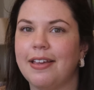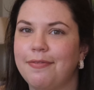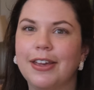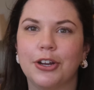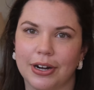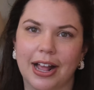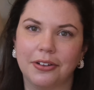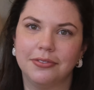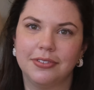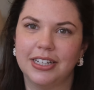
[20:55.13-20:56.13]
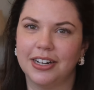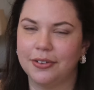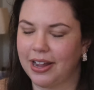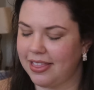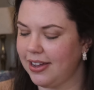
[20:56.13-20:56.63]
they figure it out. You
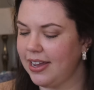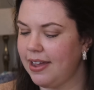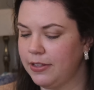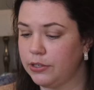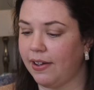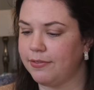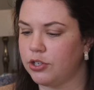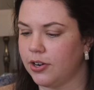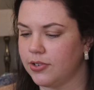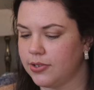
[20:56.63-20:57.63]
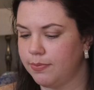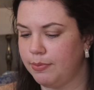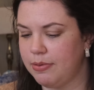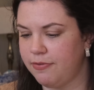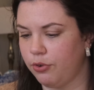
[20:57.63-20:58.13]
know, I think I gave this 5 stars,
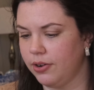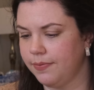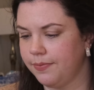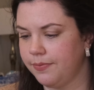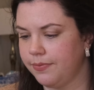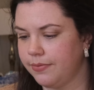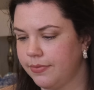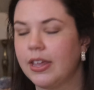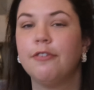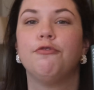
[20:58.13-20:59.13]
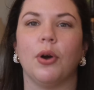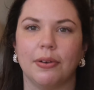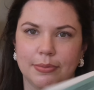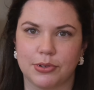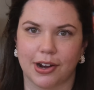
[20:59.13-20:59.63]
maybe 4.
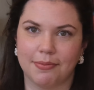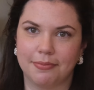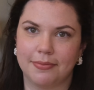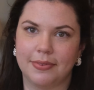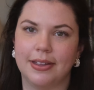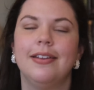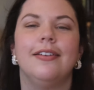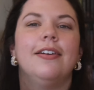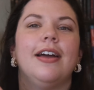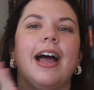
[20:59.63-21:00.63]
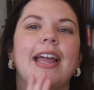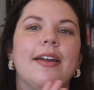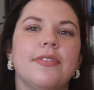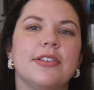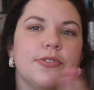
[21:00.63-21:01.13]
4, I'm sorry. I gave this